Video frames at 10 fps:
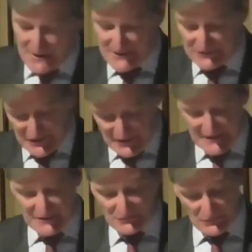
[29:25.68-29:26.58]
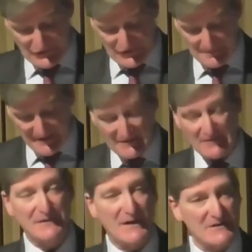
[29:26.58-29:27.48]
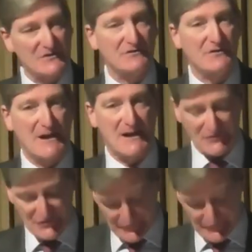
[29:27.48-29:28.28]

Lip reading: The attorney can also be an advisor to the House